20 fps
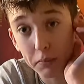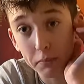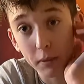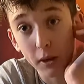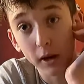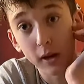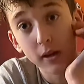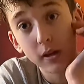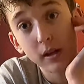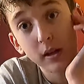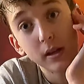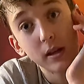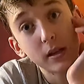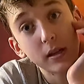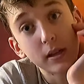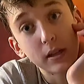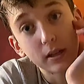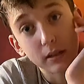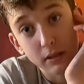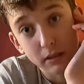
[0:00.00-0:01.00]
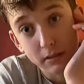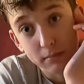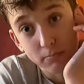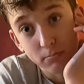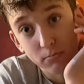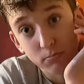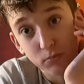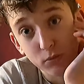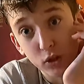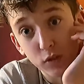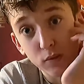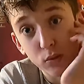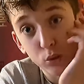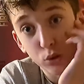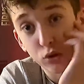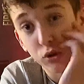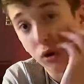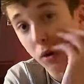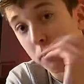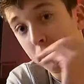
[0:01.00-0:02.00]
But um, you've
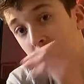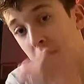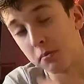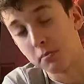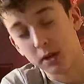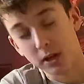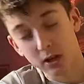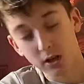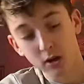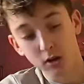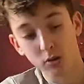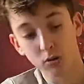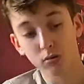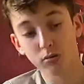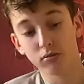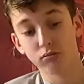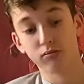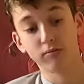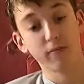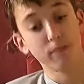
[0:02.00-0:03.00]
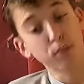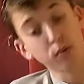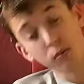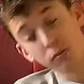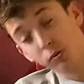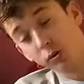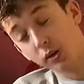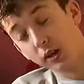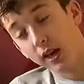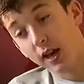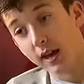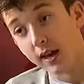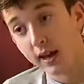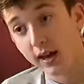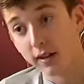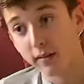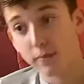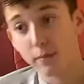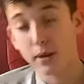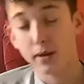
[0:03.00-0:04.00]
also got Minamino, probably would get
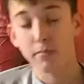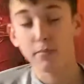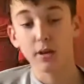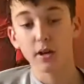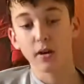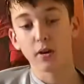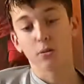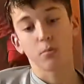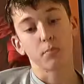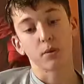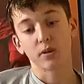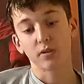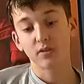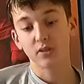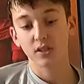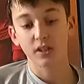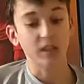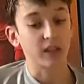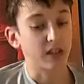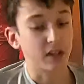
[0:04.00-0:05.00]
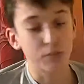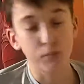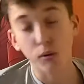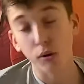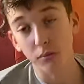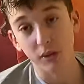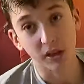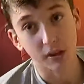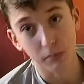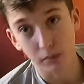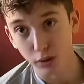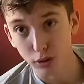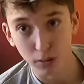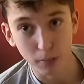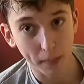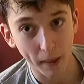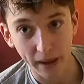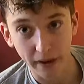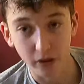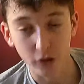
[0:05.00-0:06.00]
ahead of Minamino, but still he's probably going to be on the
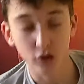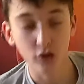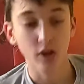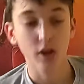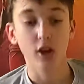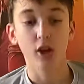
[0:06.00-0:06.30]
bench.